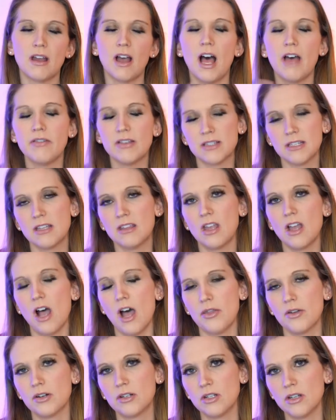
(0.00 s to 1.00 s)
obviously the
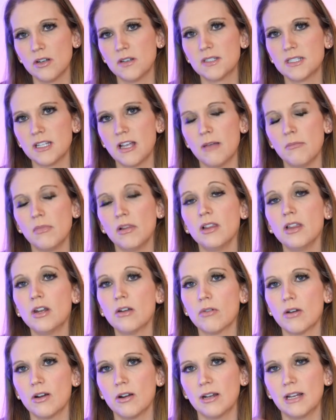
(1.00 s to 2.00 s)
author took some
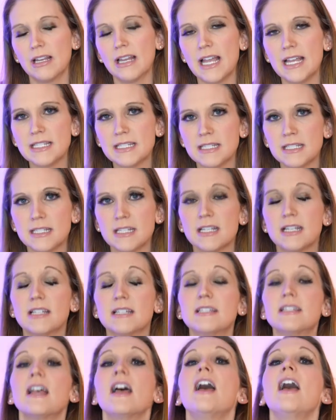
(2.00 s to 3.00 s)
literary
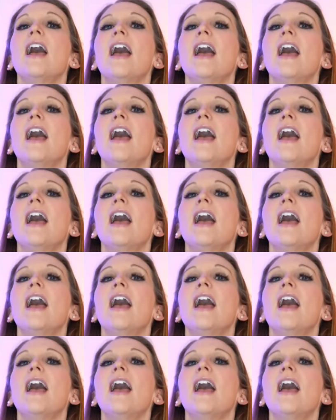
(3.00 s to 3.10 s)
licenses,